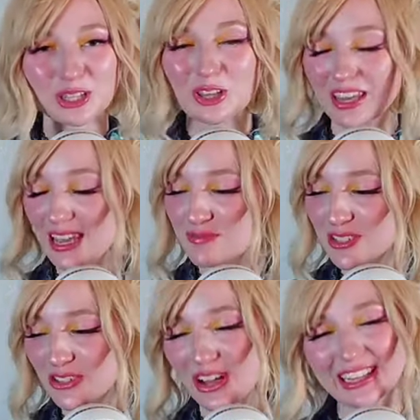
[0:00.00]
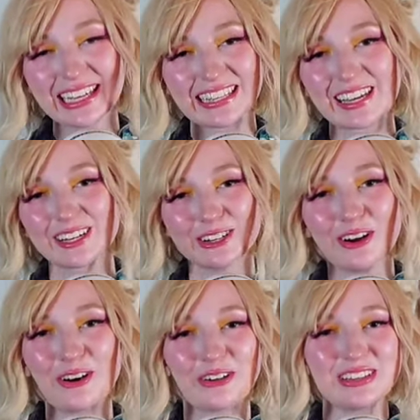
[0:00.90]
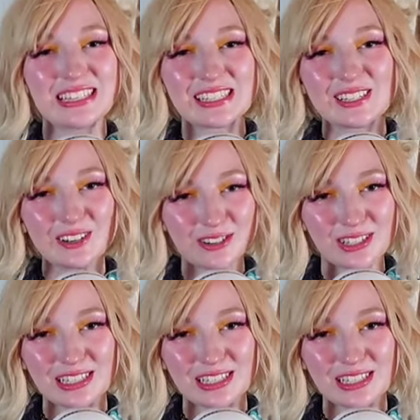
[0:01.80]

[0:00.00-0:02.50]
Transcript: but the game is not like that at all. He's still